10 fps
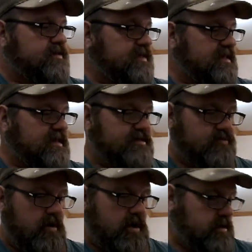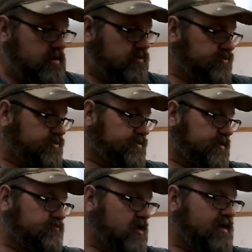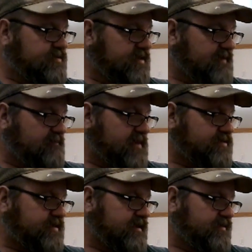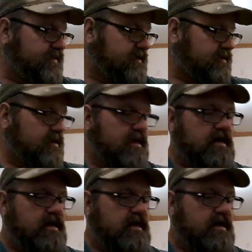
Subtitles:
Ceilings, walls. I'm trying to see if I missed anything.